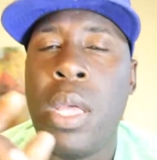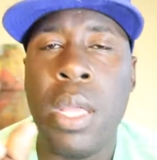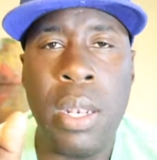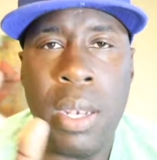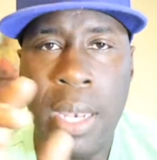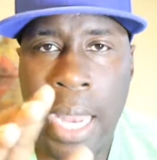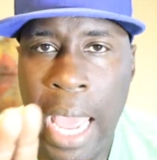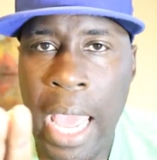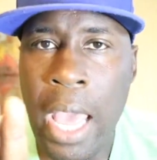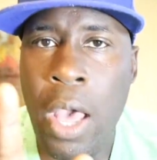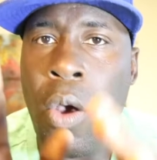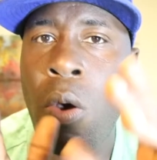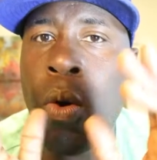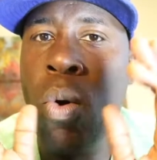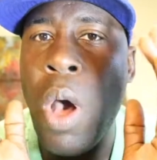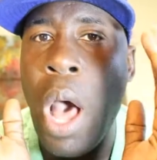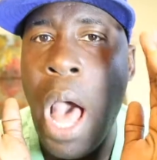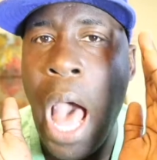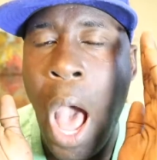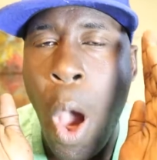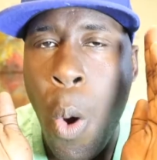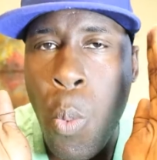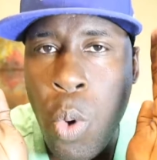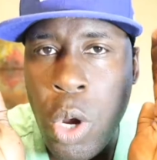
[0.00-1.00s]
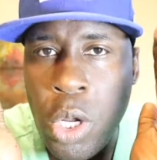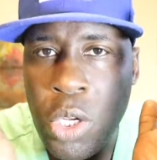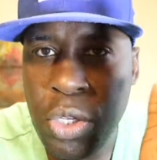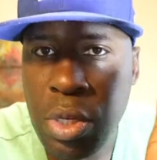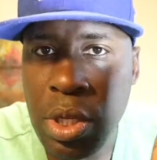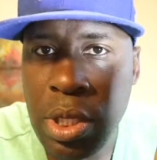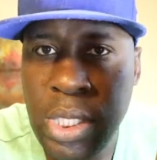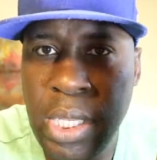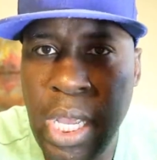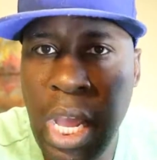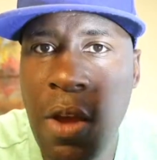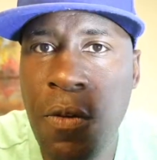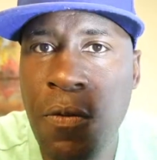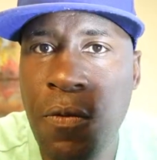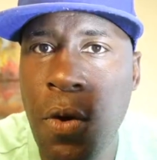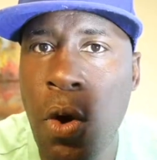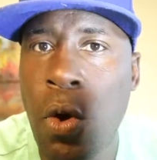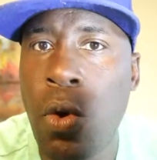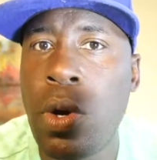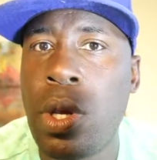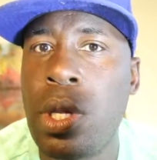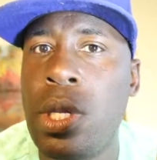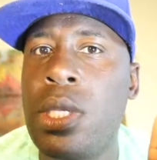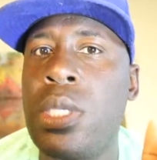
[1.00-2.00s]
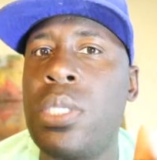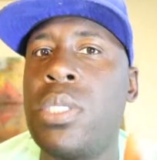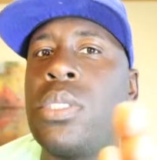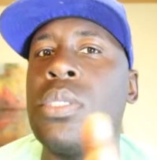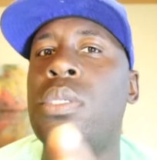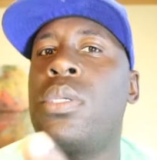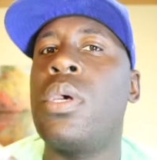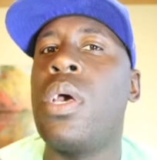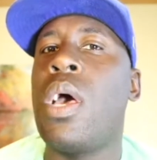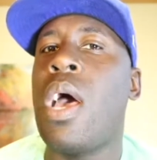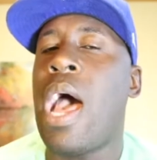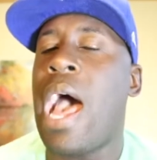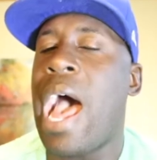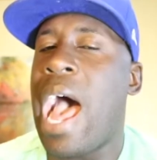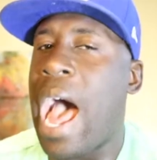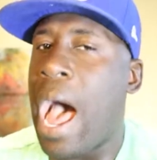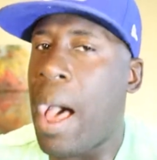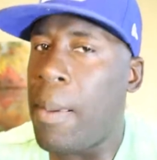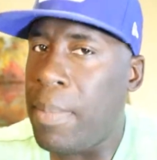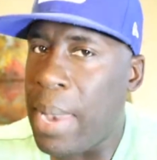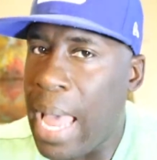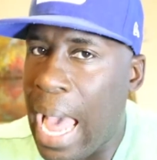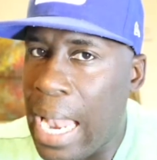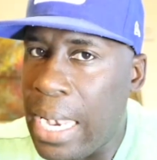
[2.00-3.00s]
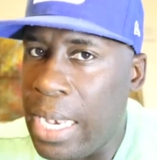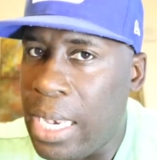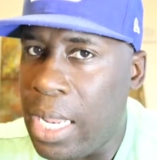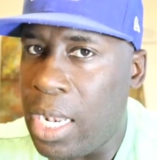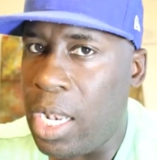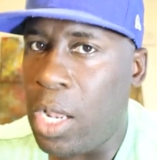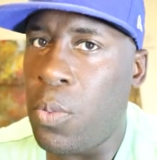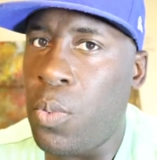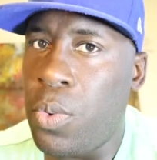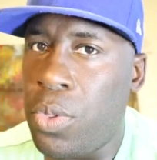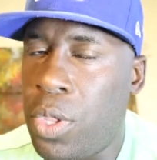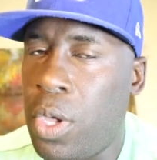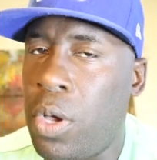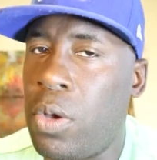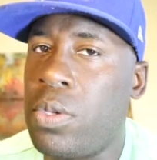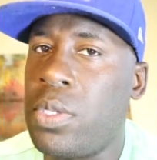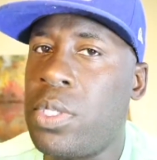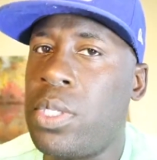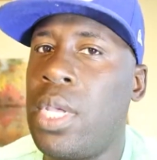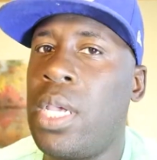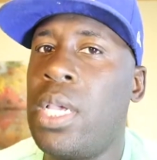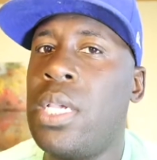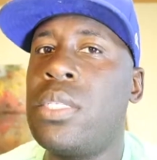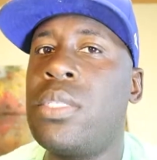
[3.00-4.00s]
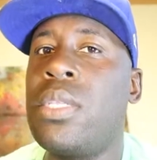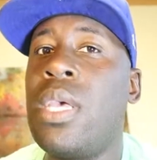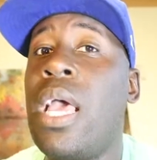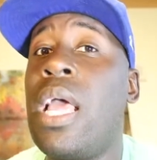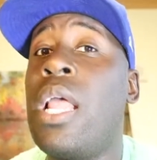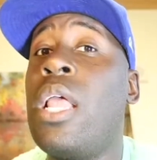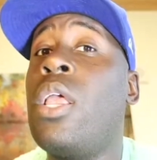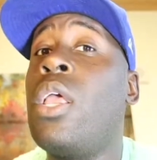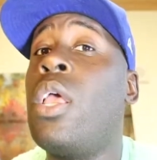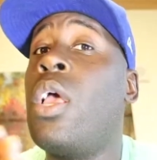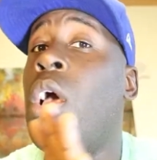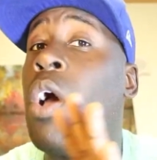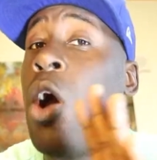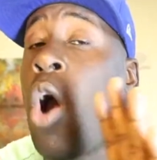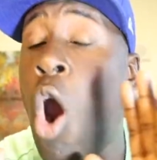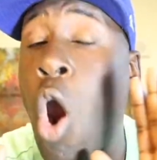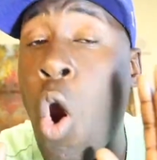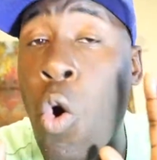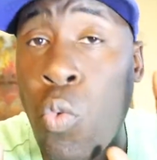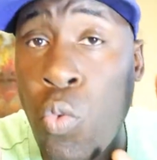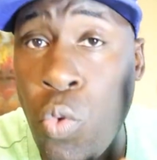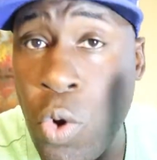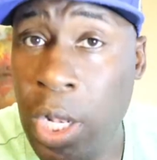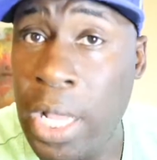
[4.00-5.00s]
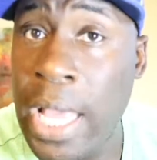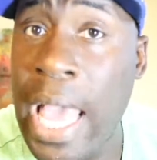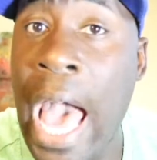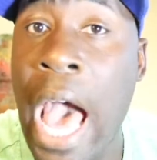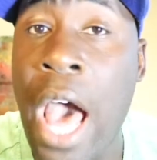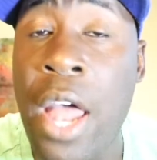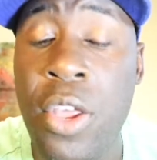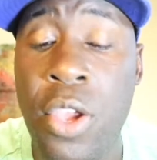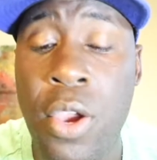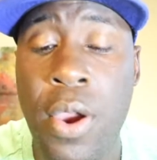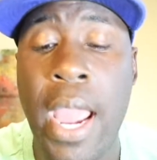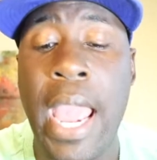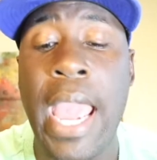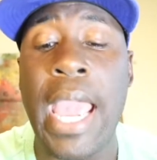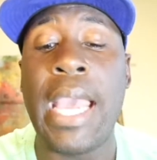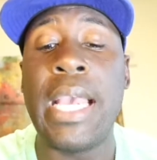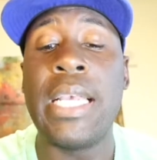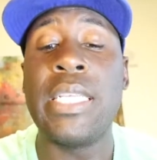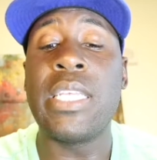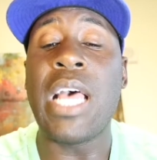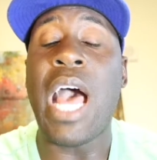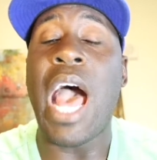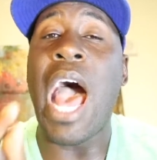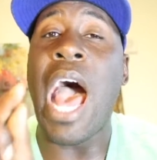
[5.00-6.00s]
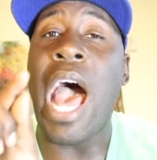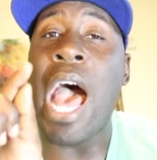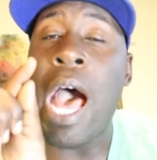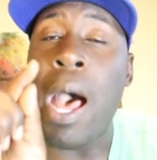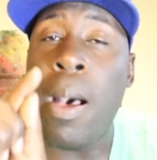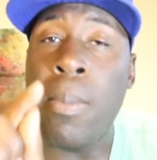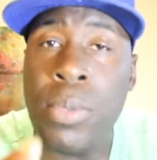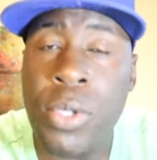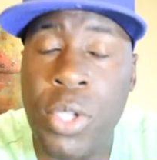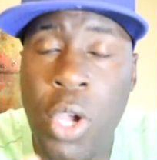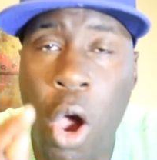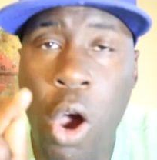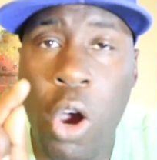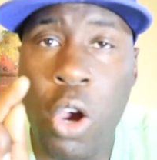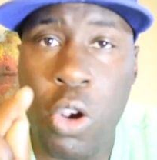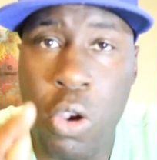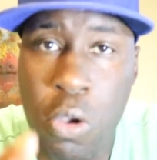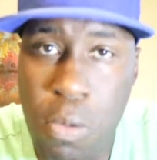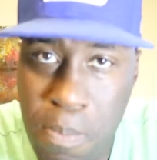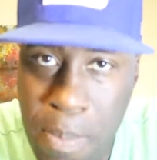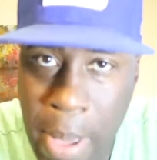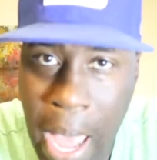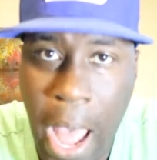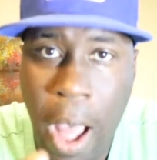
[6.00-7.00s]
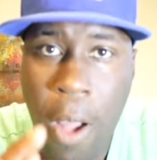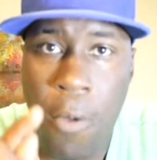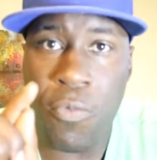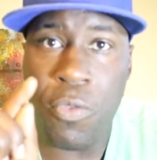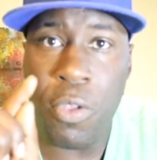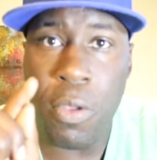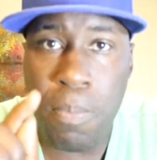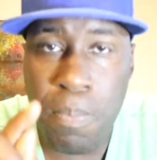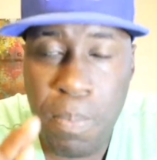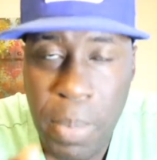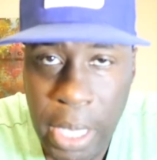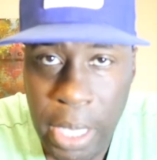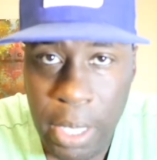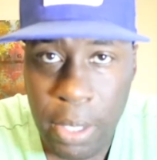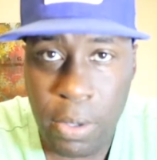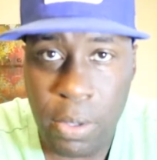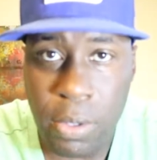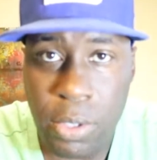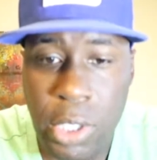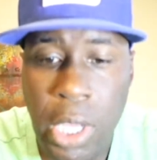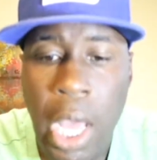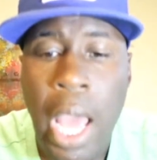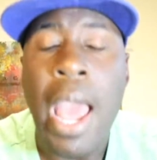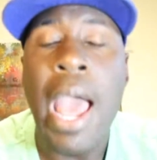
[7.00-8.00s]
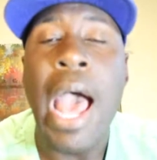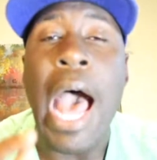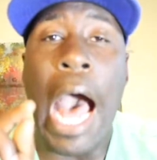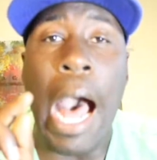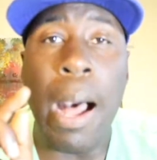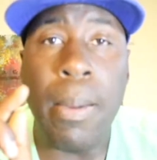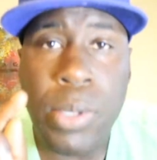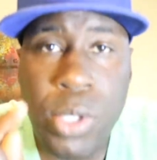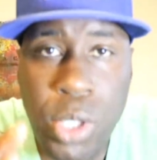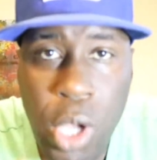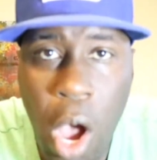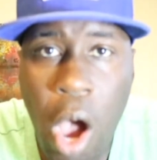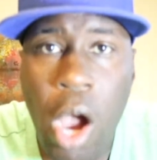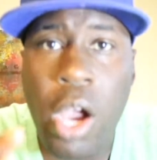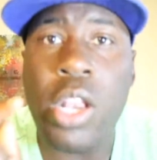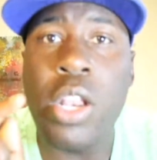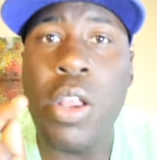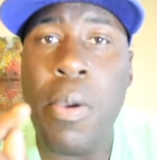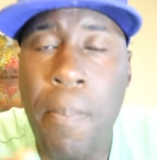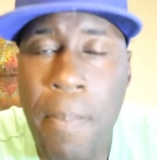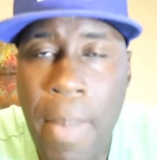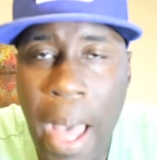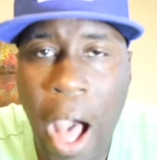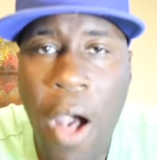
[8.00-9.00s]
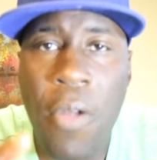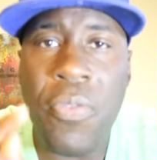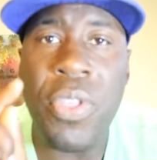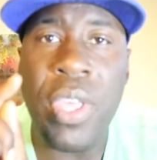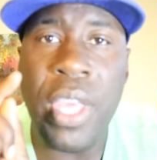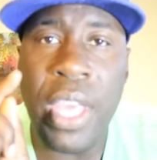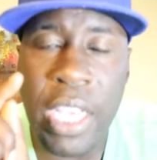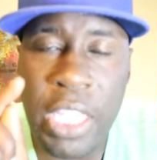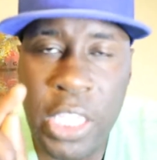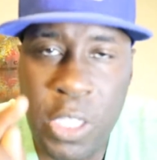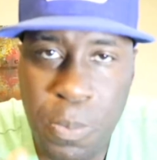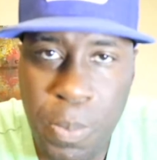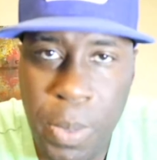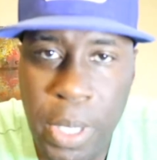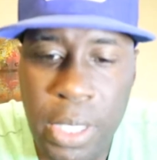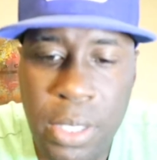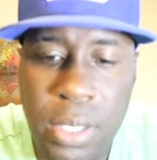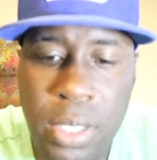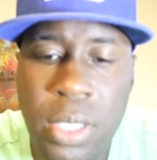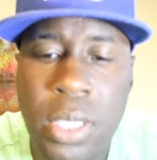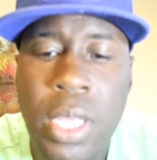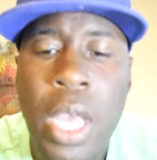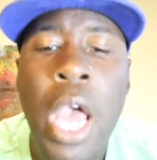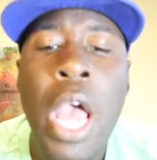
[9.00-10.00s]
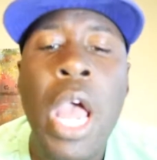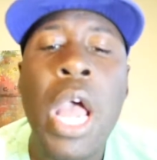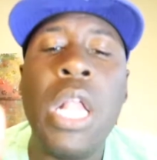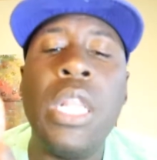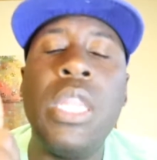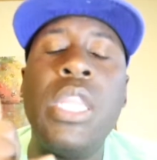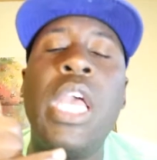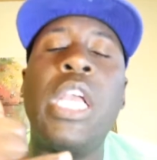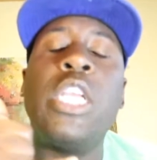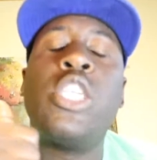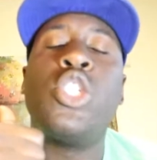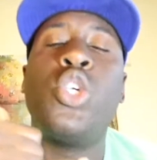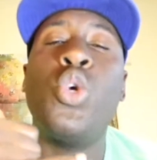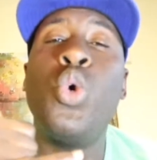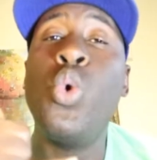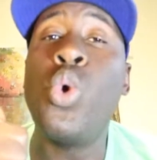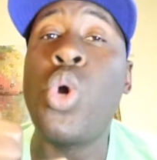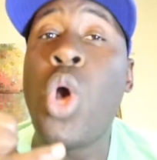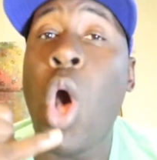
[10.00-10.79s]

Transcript: Now, I want you to stay focused. I'm not dealing with those things that are really out of your hands. I'm talking about the bills. I'm talking about the expenses that you